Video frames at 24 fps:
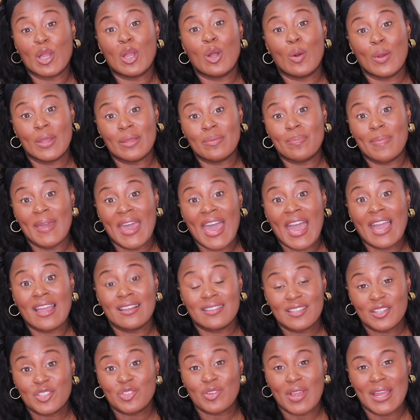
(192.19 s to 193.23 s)
going
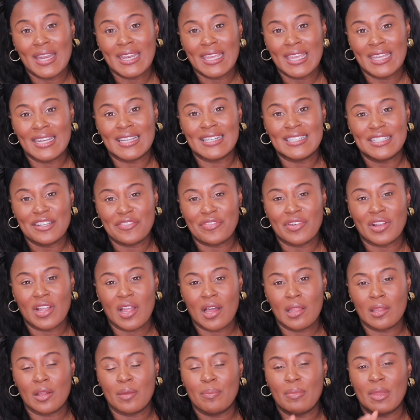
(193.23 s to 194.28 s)
back to try to get a different
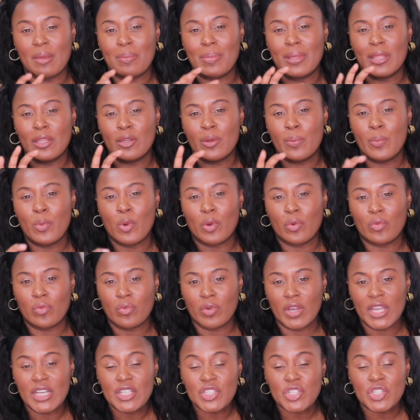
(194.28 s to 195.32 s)
color, maybe a little more
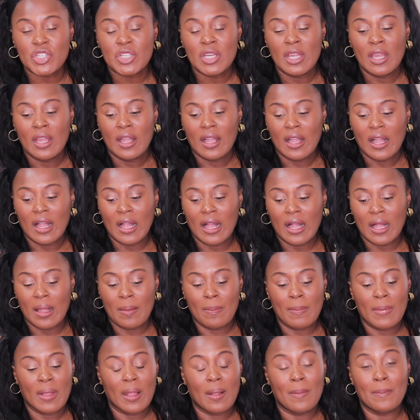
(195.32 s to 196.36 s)
rich,
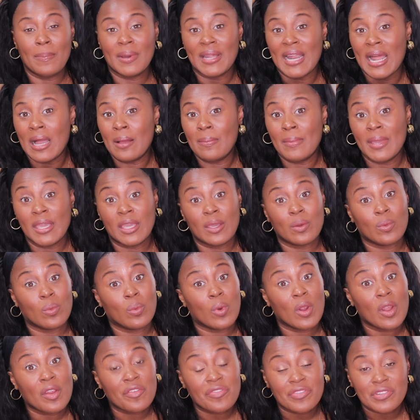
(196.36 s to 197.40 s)
but I'll make it
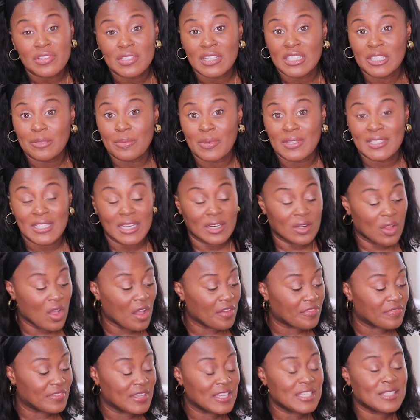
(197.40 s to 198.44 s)
work for 60%
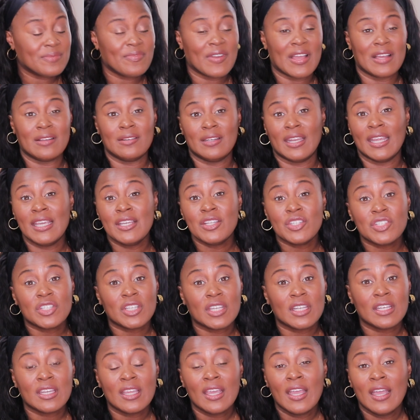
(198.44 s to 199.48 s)
off. This
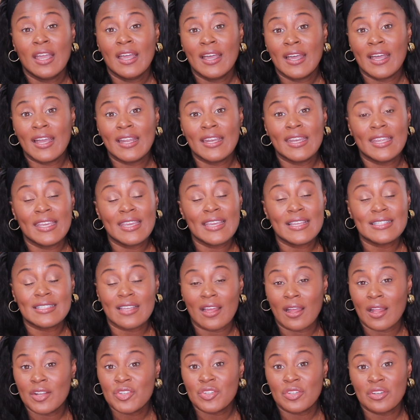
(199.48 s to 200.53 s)
foundation, honey, is
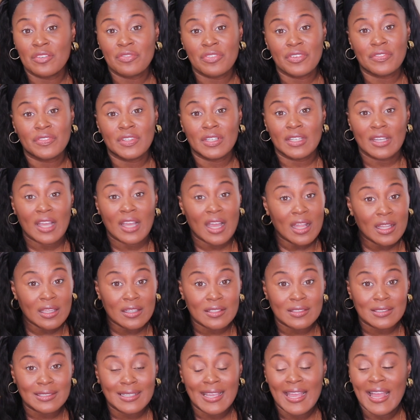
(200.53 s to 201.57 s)

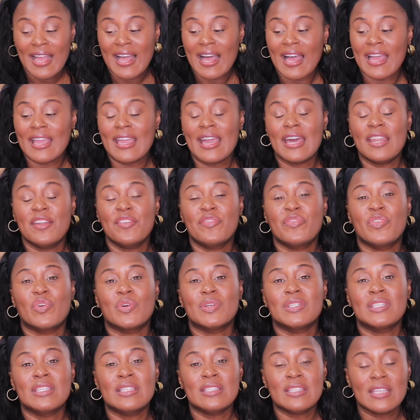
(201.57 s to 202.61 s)
$150. I got it for
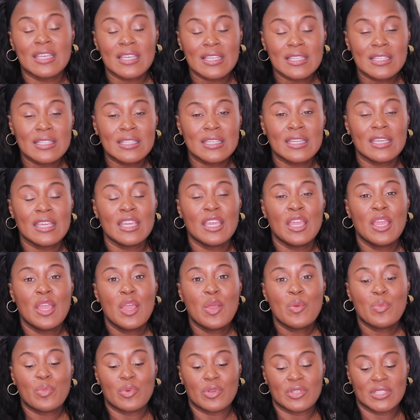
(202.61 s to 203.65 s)

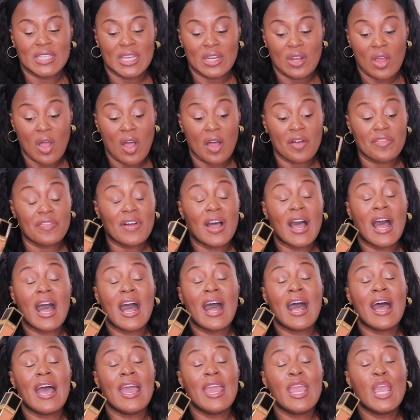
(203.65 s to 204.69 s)
60% off.
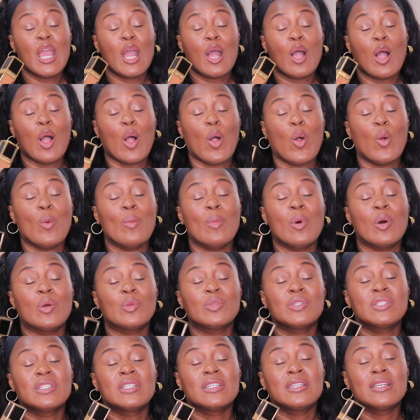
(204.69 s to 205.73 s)
I
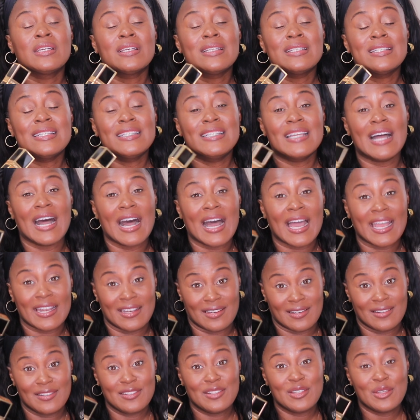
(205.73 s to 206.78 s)
almost
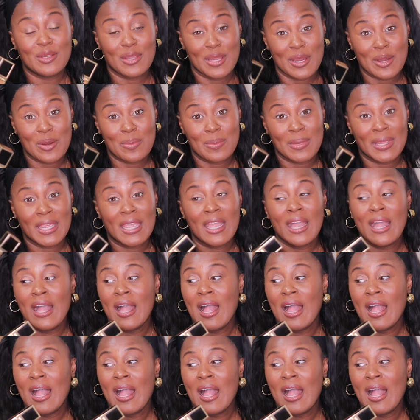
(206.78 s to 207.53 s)
died. Do you hear me?